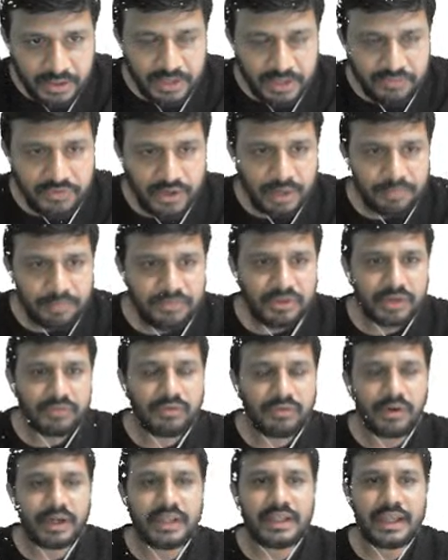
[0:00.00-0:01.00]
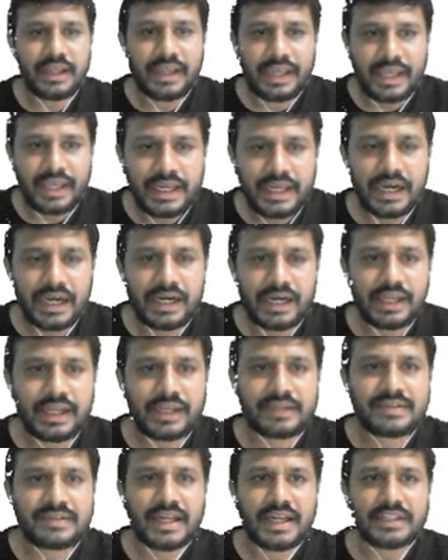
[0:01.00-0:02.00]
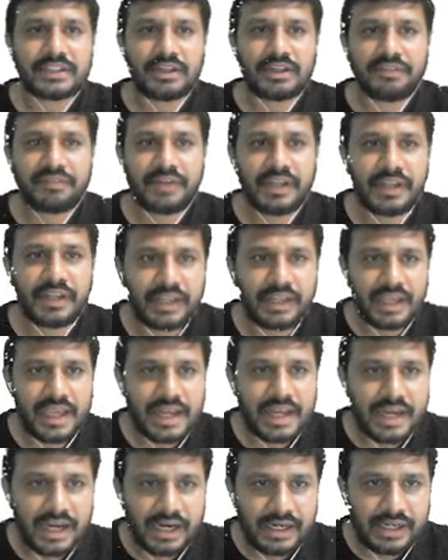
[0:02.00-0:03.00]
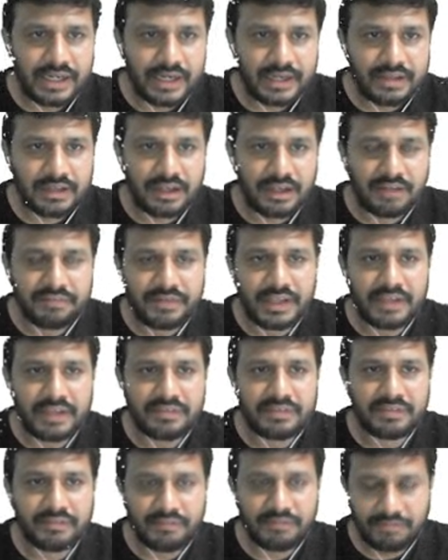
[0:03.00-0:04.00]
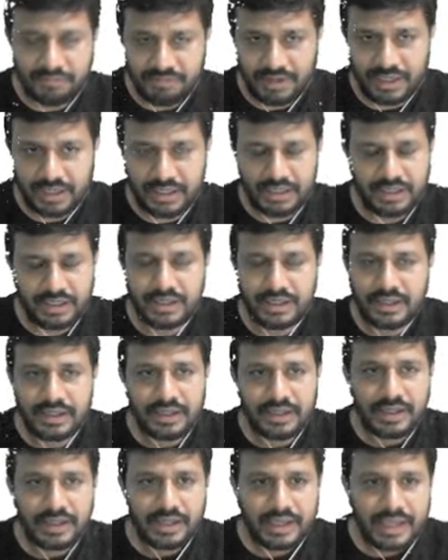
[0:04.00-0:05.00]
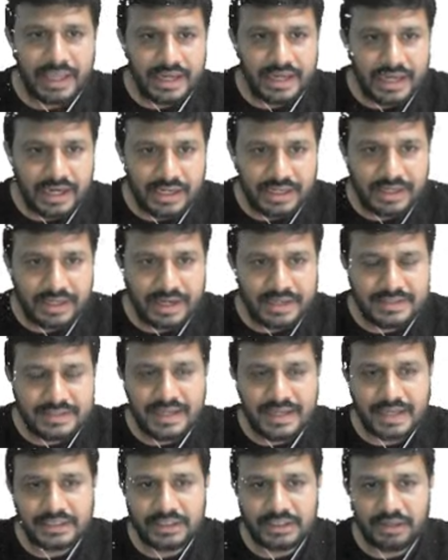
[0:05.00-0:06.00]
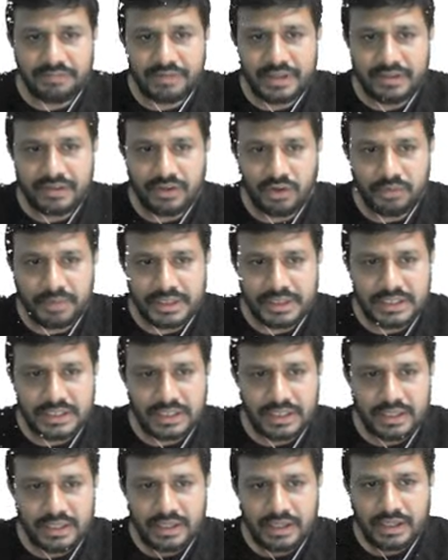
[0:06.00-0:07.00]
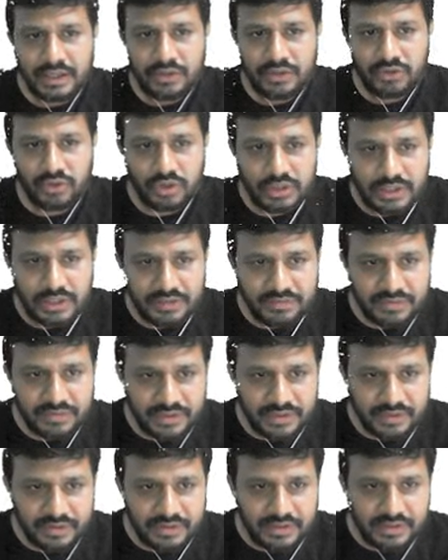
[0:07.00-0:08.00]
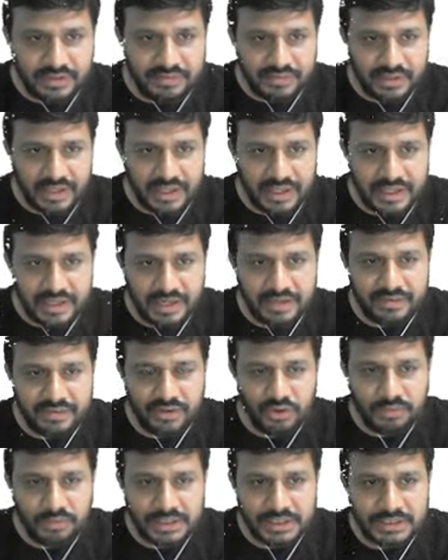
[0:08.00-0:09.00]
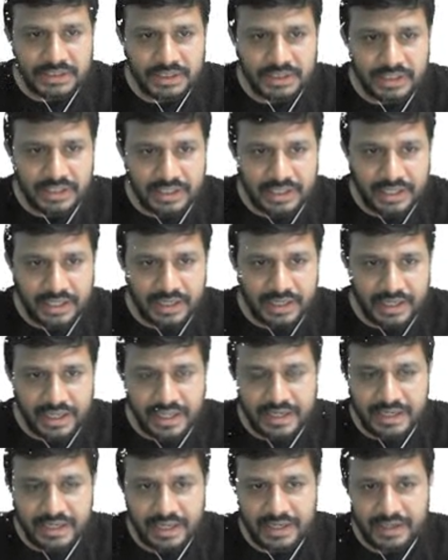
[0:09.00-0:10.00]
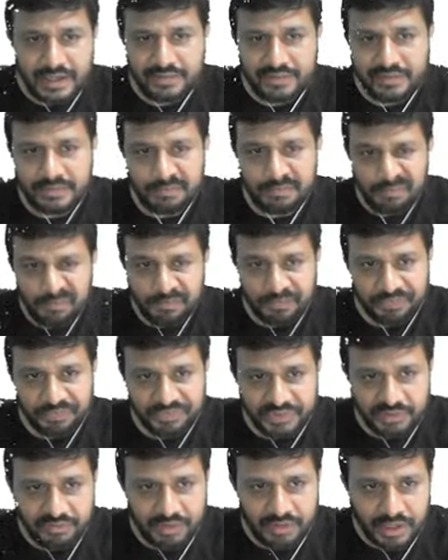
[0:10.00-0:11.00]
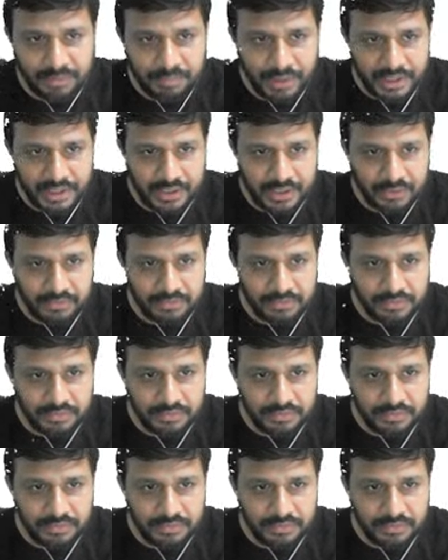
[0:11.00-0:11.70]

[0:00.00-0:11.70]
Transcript: if you observe, what is the area under x dash of t? Area under x of t is 1. Area under x dash of t is how much? So this area is how much? Here area is 1 by tau.